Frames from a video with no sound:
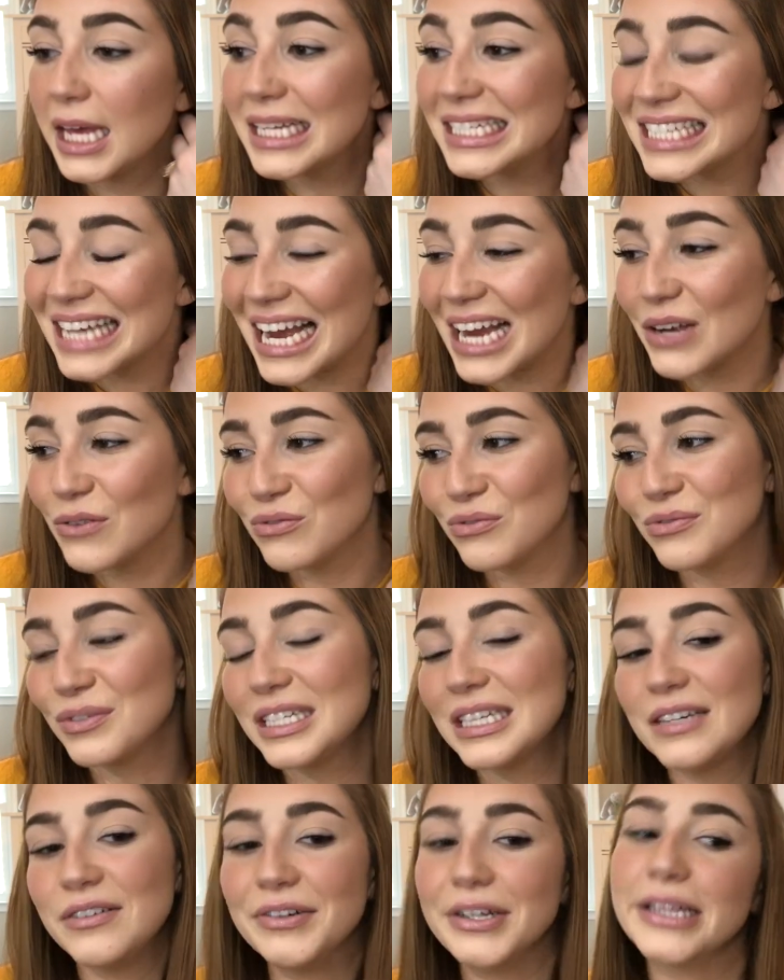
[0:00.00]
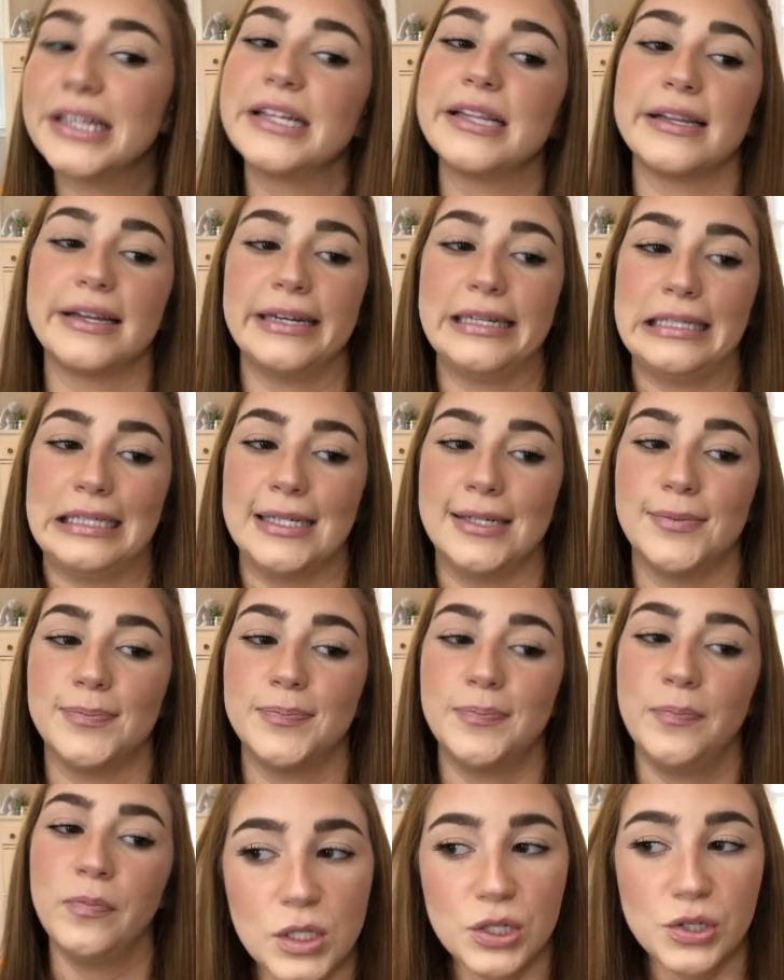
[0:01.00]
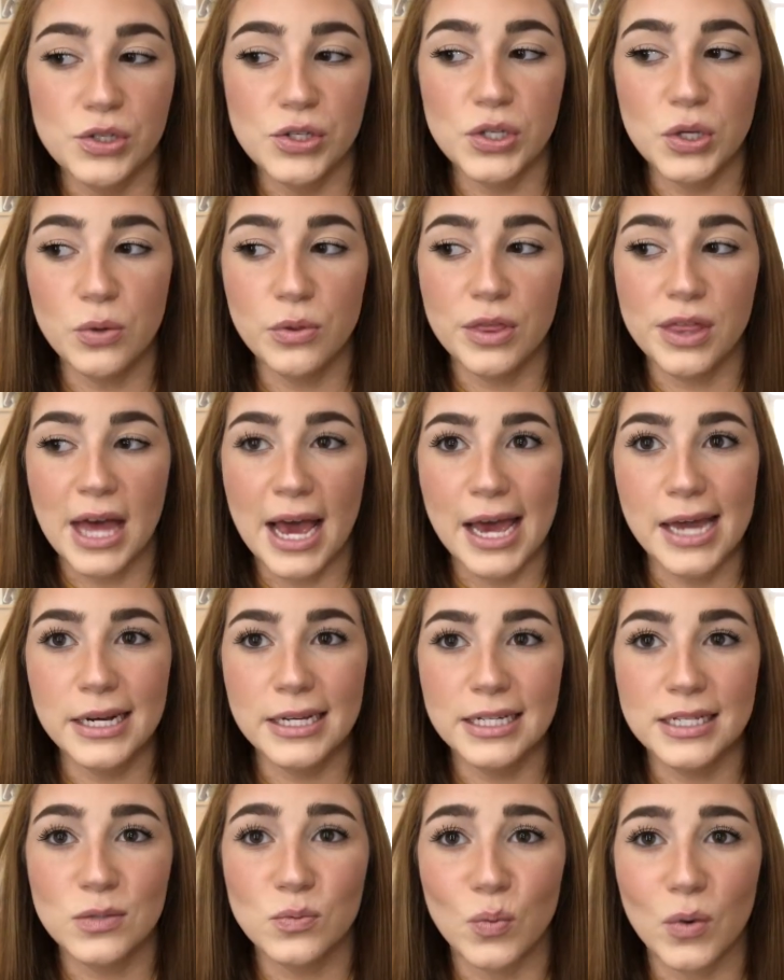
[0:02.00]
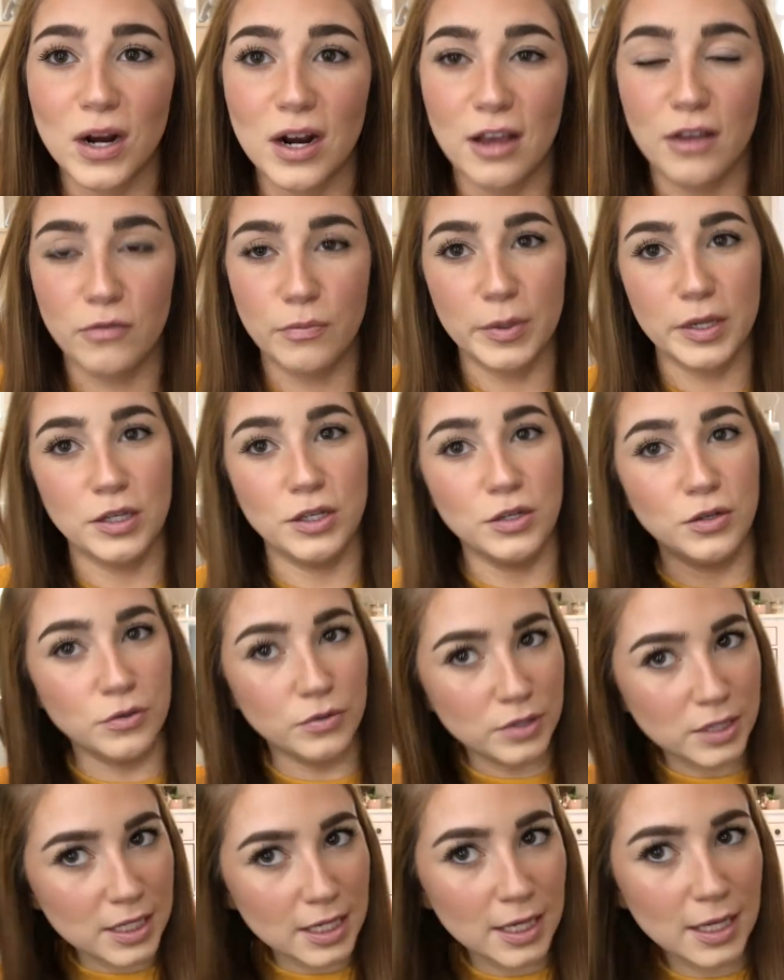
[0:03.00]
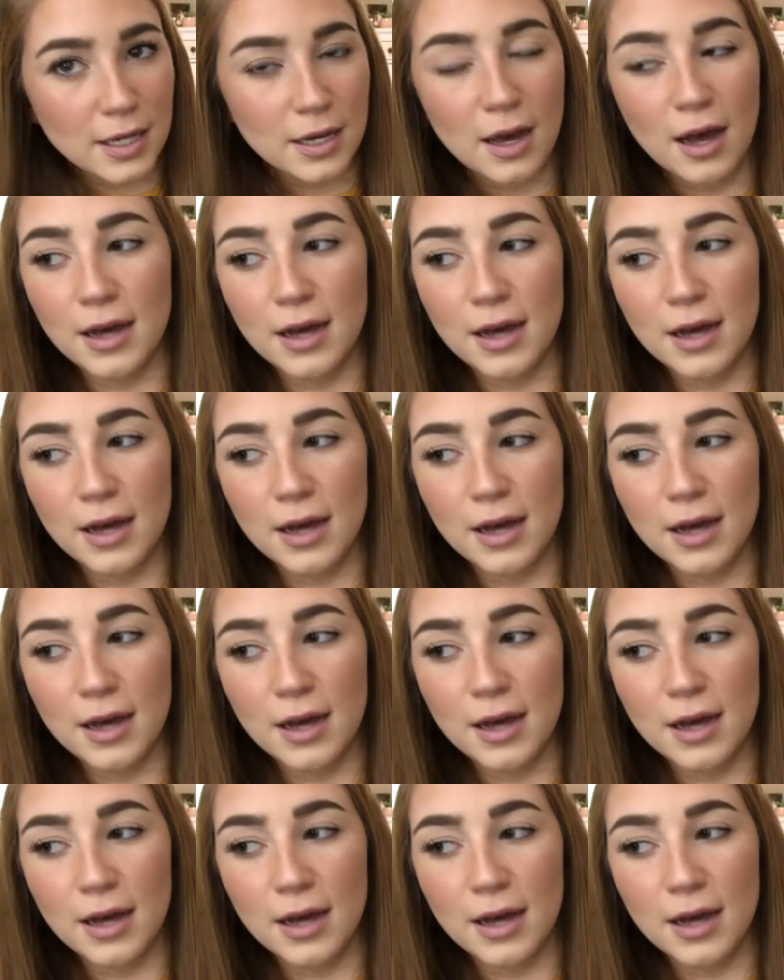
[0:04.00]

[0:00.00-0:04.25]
and I really like them. So that is what I've been using.